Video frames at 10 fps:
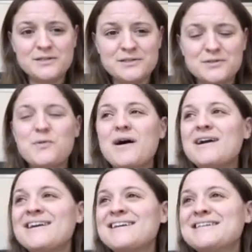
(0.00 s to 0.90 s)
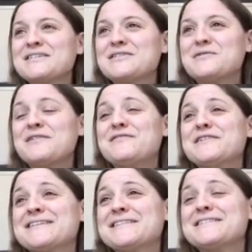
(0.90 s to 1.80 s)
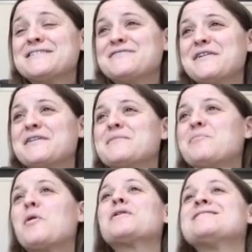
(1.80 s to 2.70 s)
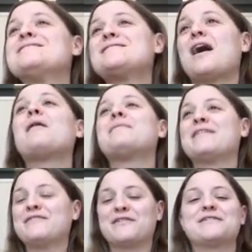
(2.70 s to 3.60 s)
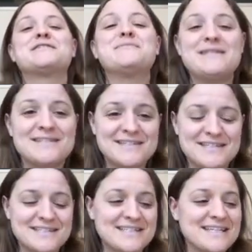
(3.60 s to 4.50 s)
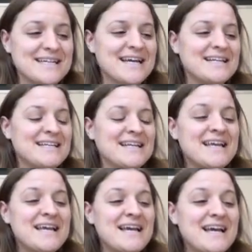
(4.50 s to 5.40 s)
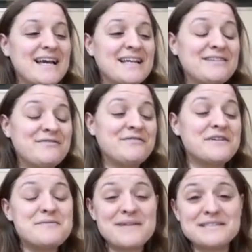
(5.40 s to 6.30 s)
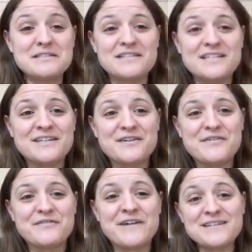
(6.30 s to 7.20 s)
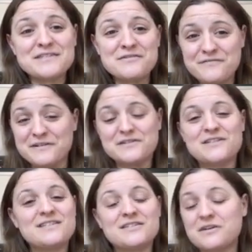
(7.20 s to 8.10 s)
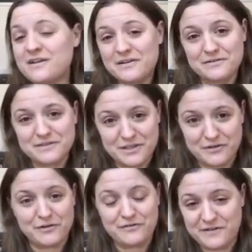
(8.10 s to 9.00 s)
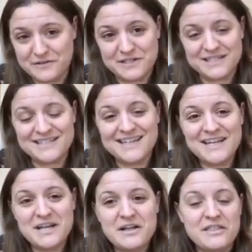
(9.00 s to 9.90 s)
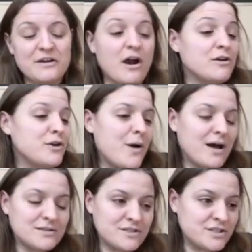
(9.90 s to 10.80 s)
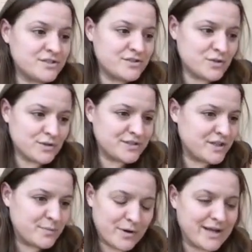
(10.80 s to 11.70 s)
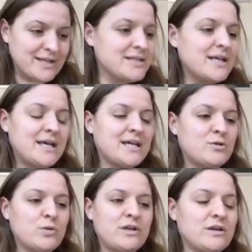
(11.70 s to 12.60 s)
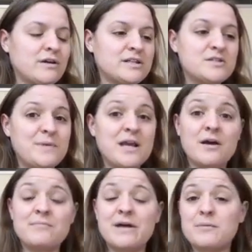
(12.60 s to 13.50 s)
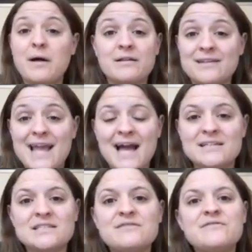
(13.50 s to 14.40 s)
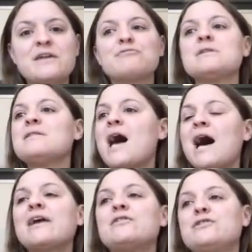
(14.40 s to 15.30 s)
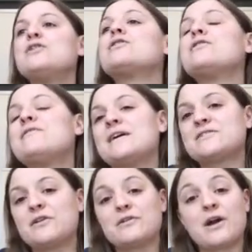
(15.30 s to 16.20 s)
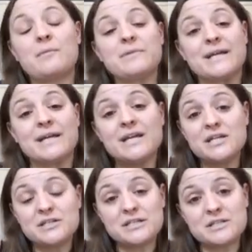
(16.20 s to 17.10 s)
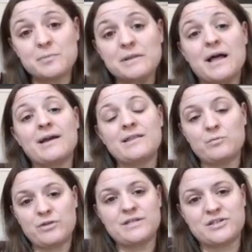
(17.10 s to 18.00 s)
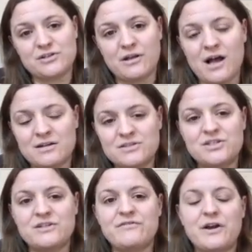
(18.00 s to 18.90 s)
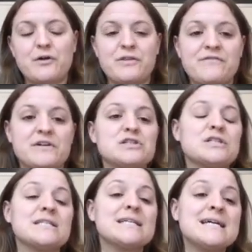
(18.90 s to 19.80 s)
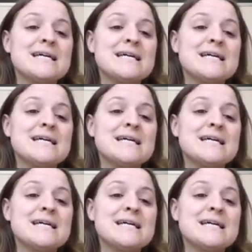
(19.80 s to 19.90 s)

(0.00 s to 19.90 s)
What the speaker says: So why do I feel like this is a very important topic for us to be discussing? And fundamentally, vascular function is critical to neural function. There are no oxygen stores in the brain, and when neurons become metabolically active, they rely on neurovascular coupling to supply them with additional oxygen for healthy function.